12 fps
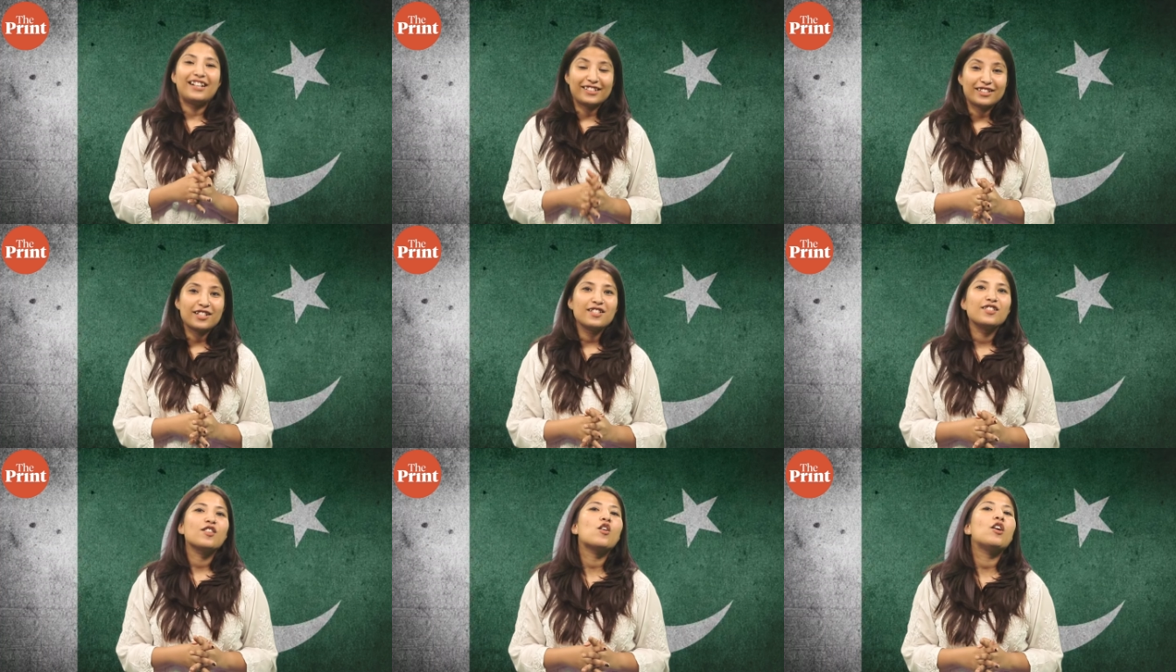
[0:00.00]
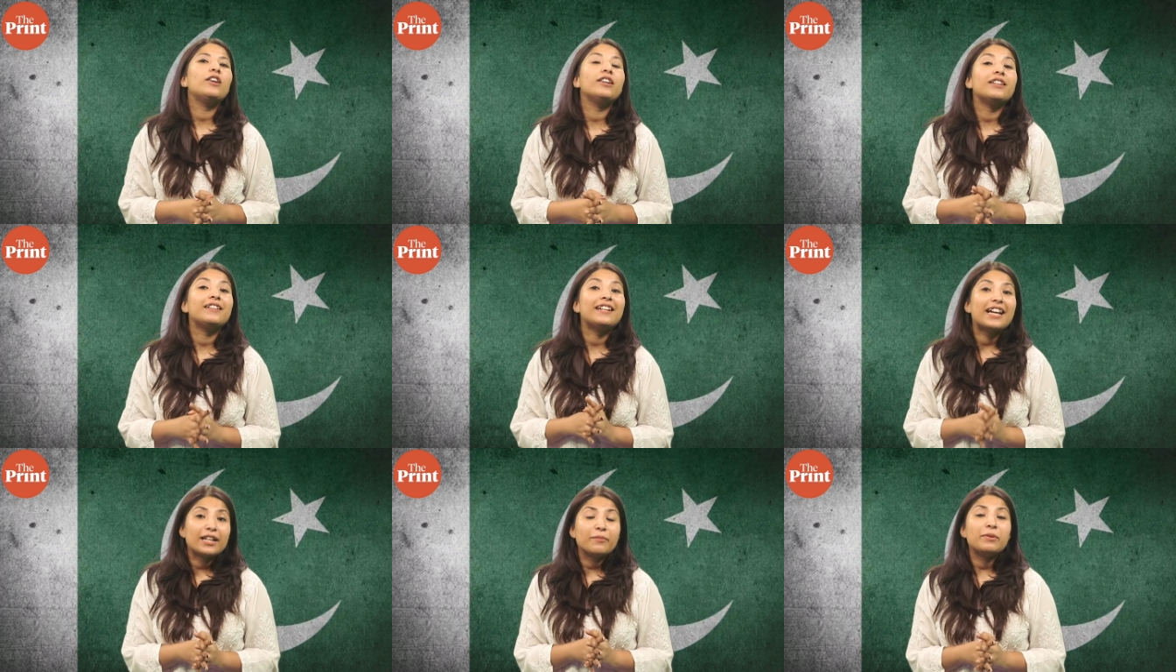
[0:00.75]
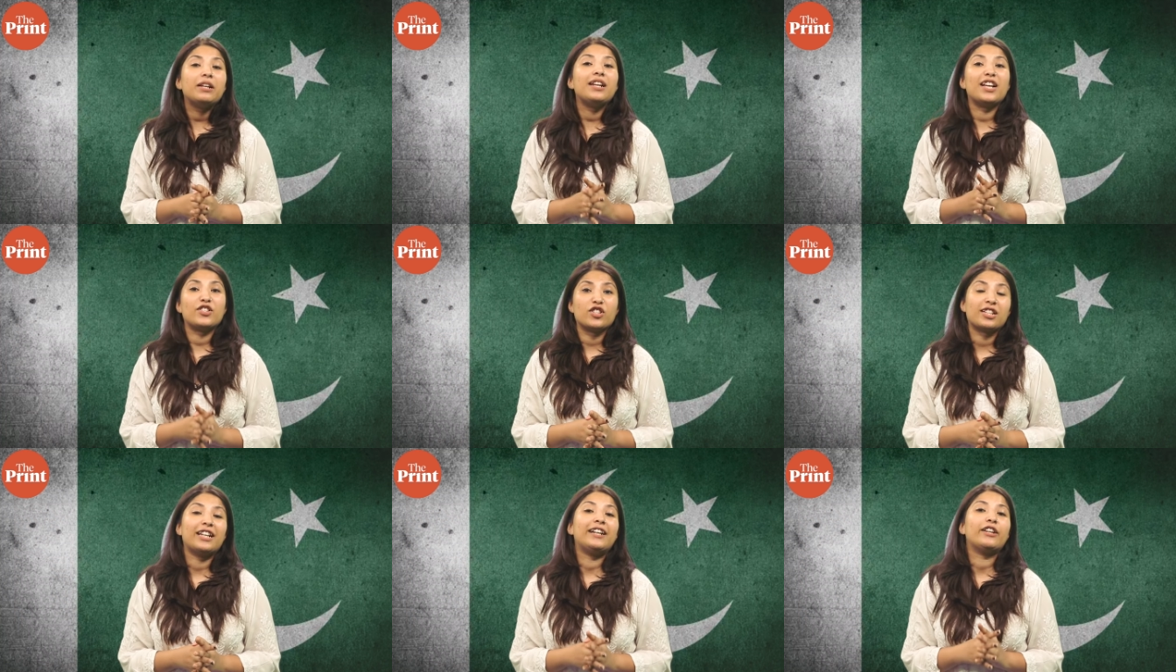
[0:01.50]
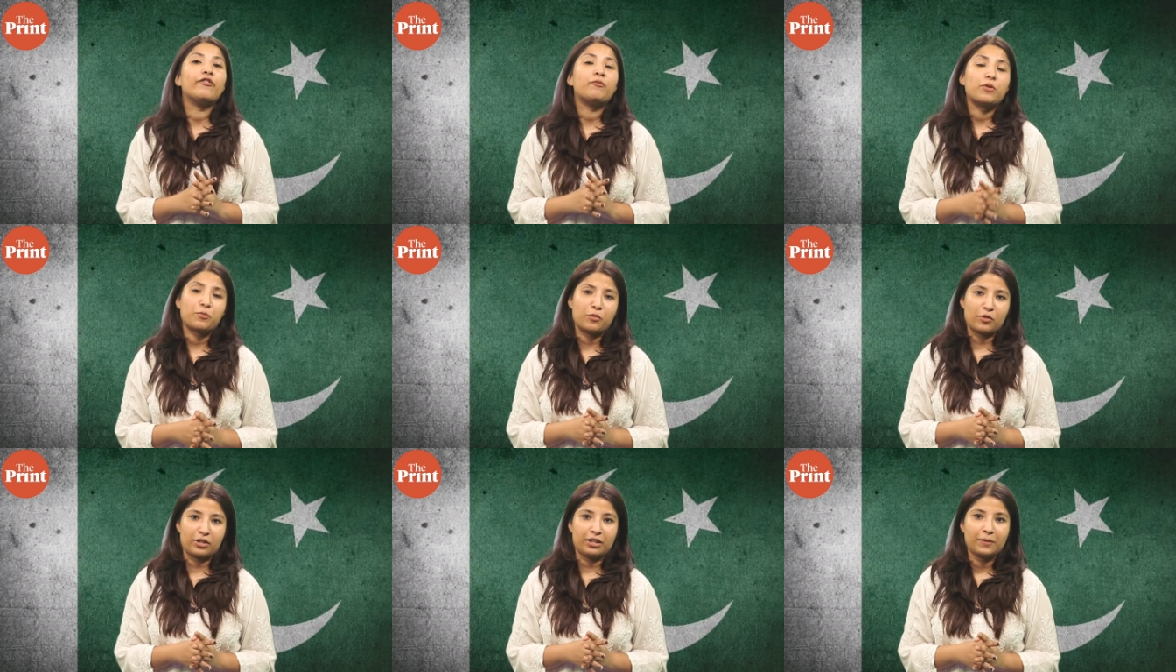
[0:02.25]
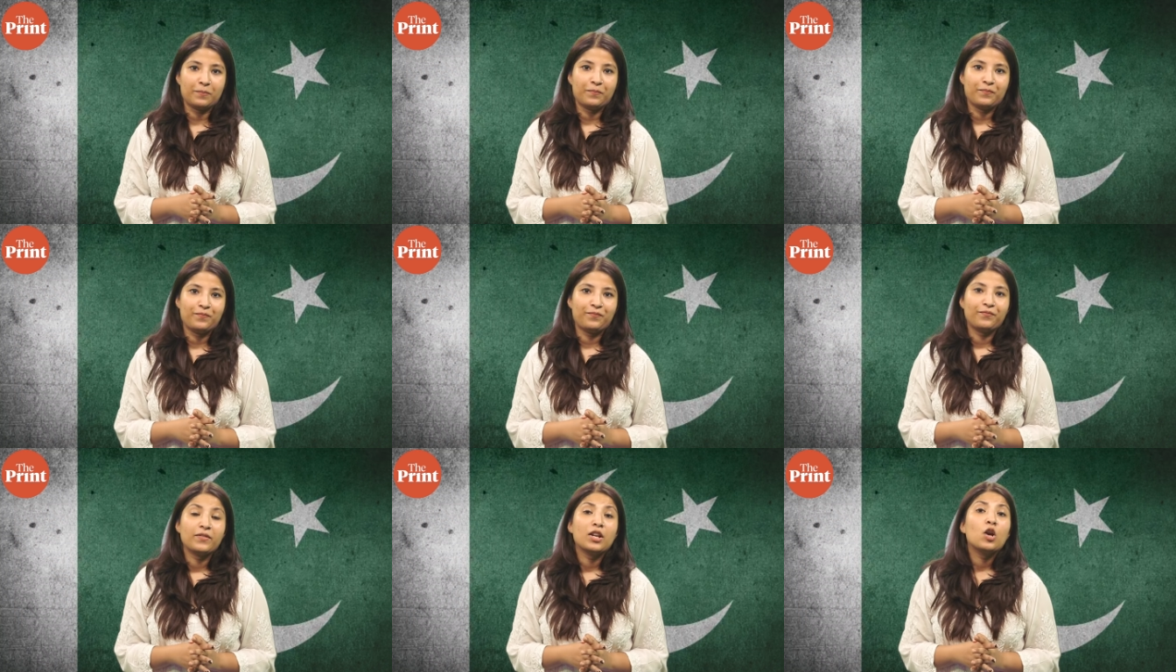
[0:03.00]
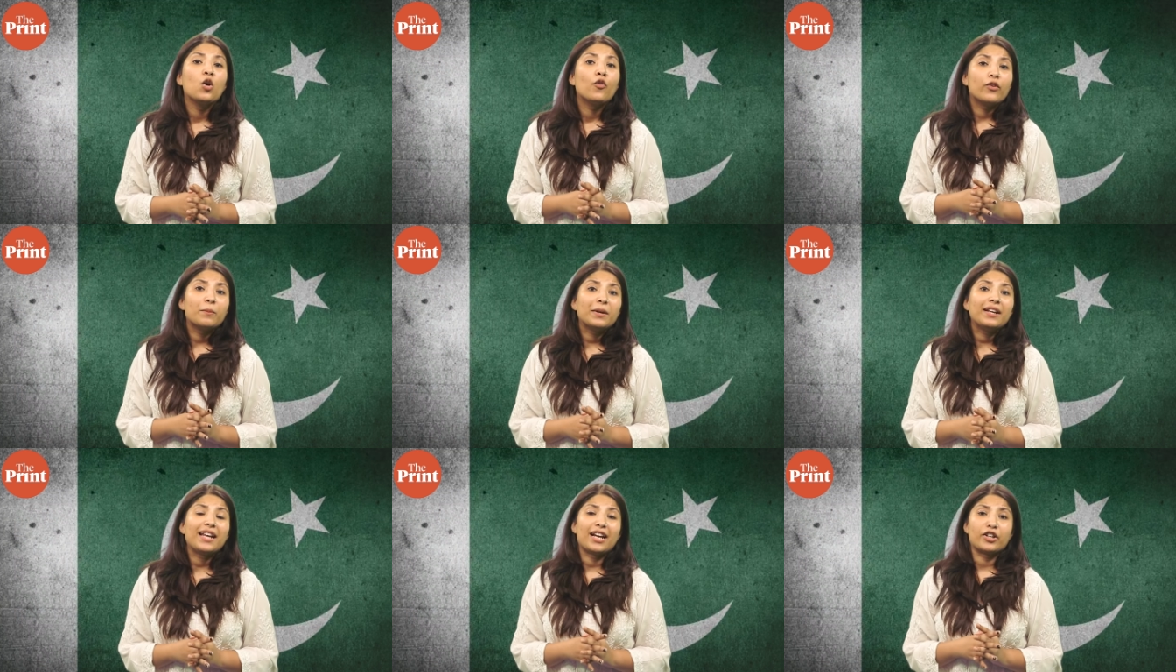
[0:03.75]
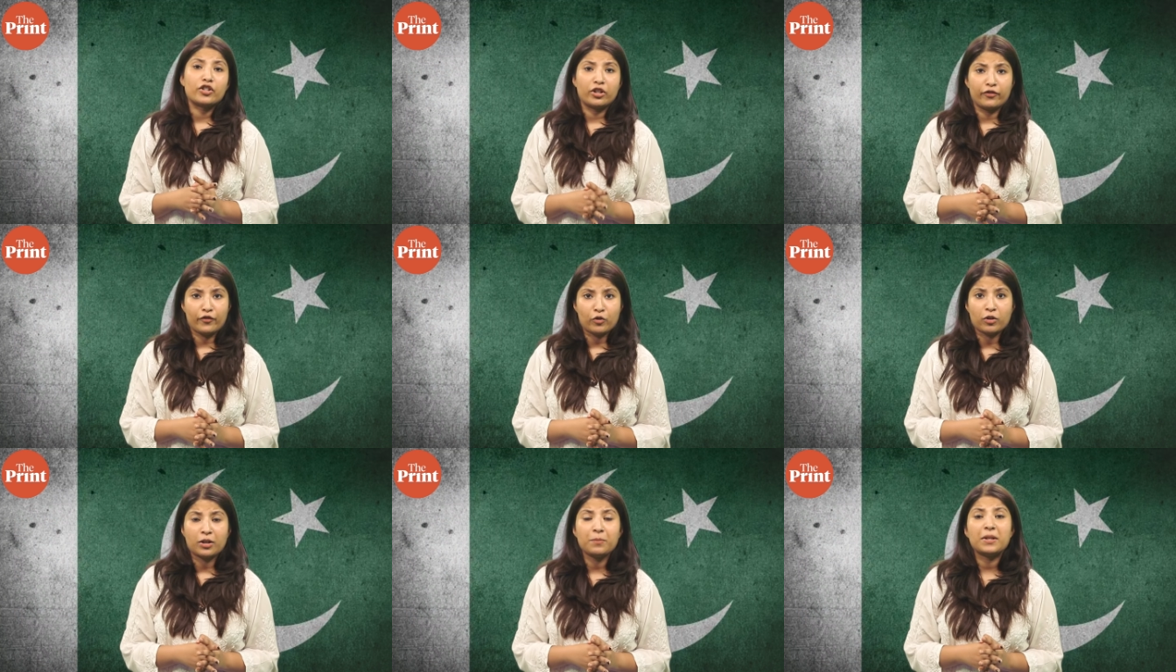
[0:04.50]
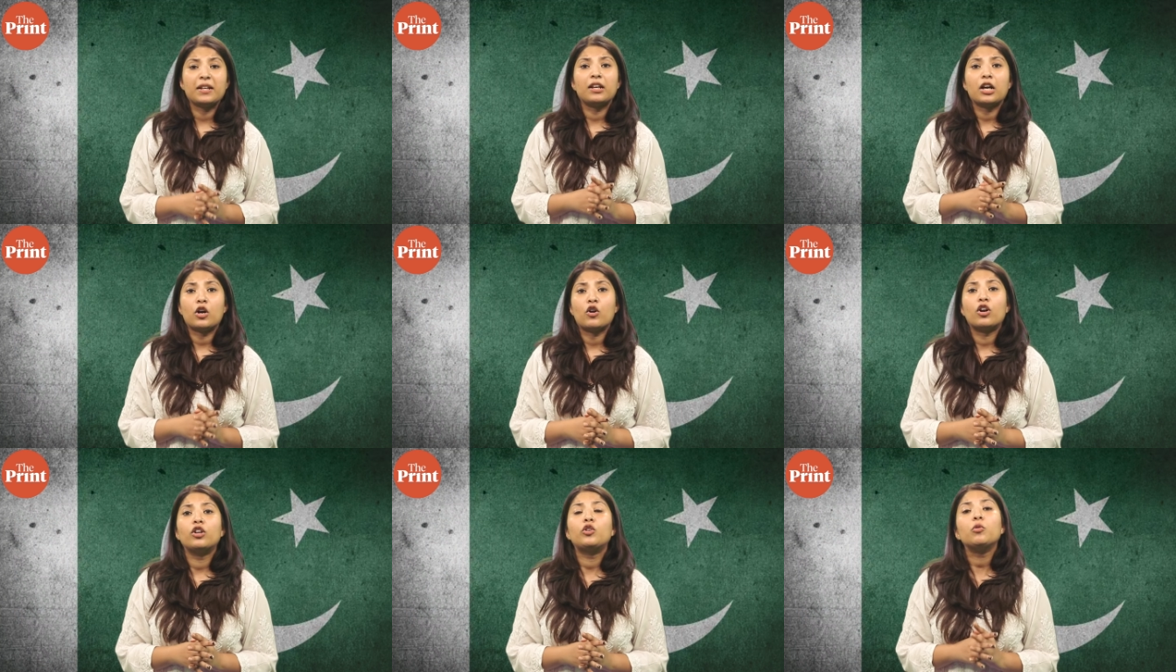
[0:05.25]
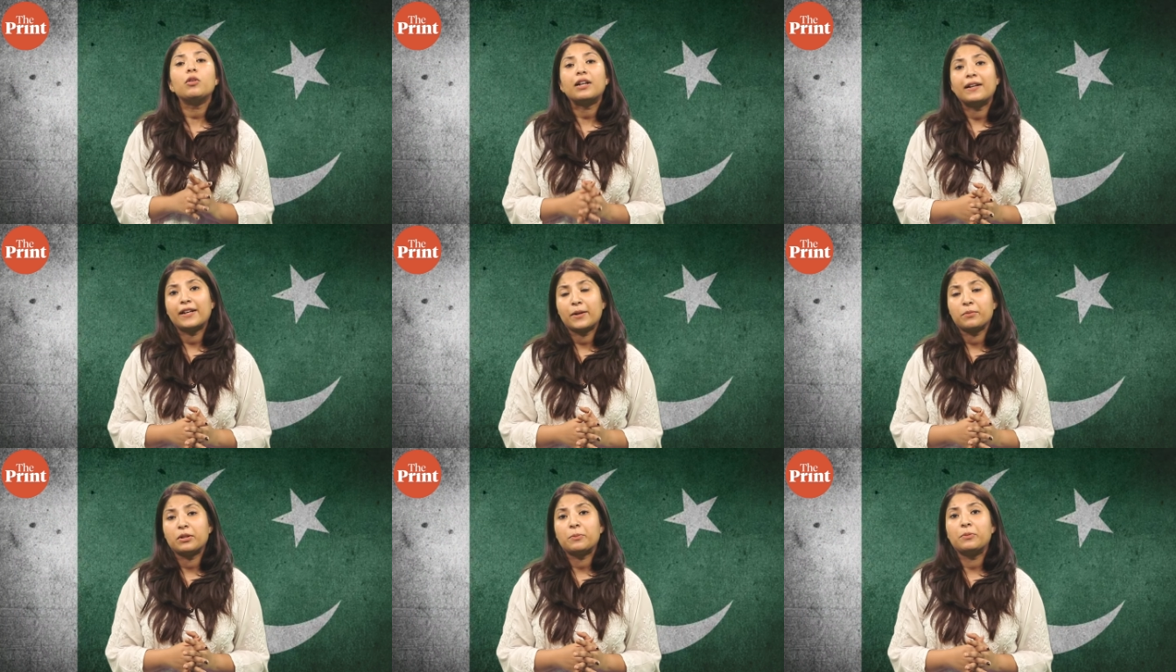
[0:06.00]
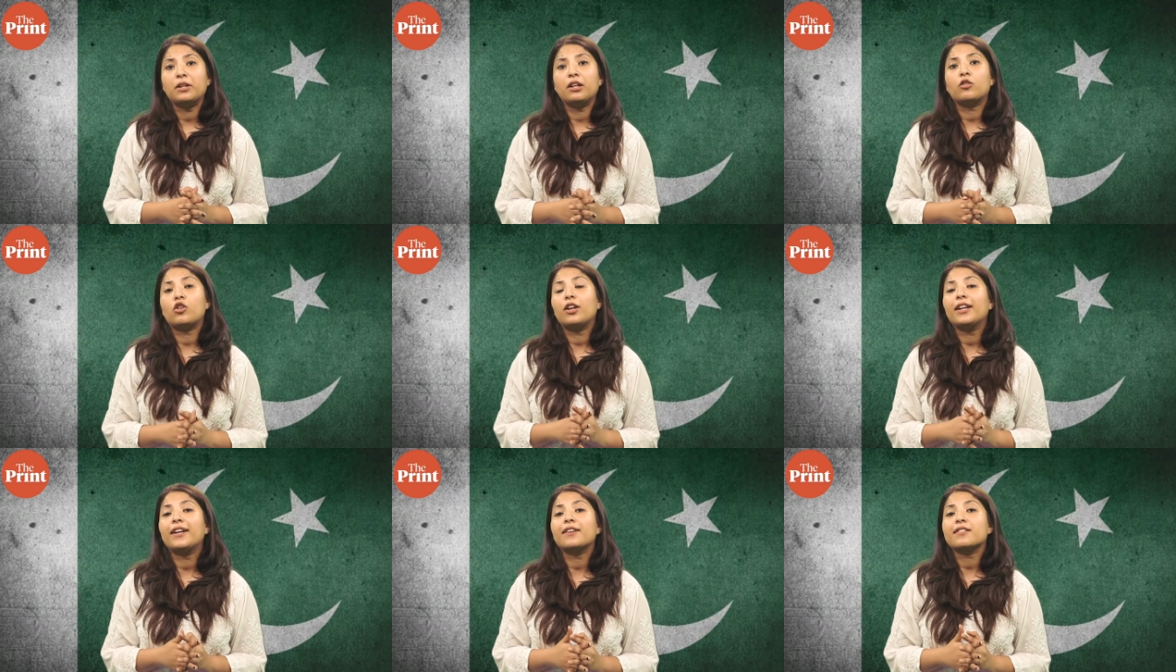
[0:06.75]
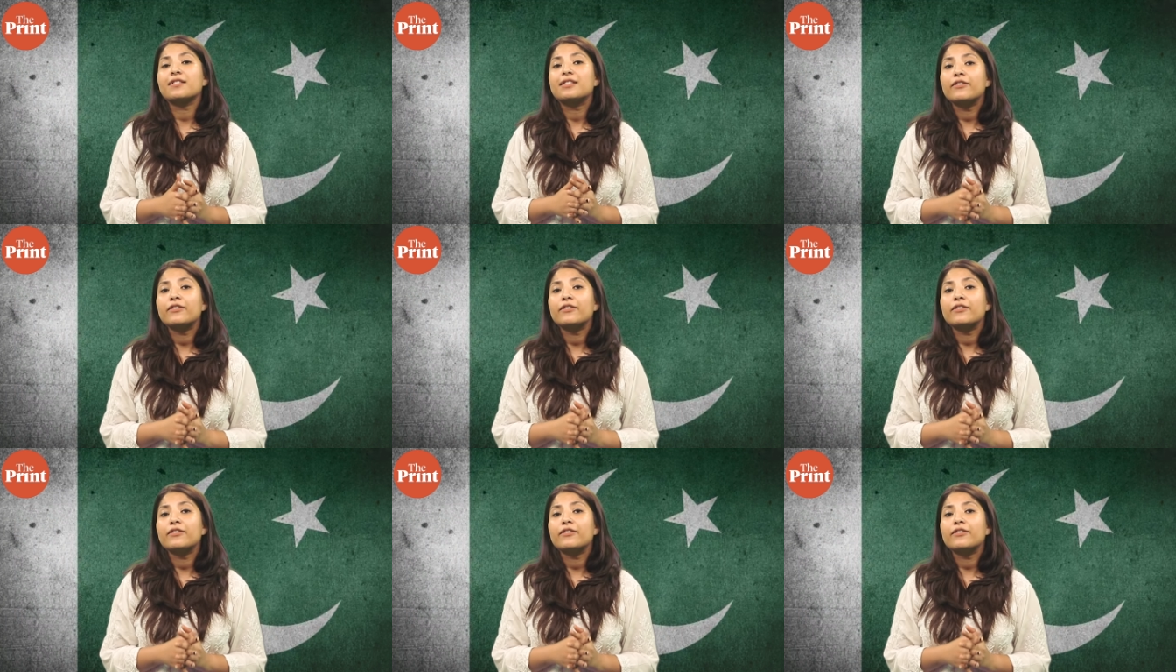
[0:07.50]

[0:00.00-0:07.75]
Others called it a terrible legislative proposal. Women Action Forum in Lahore too condemned the bill, calling it a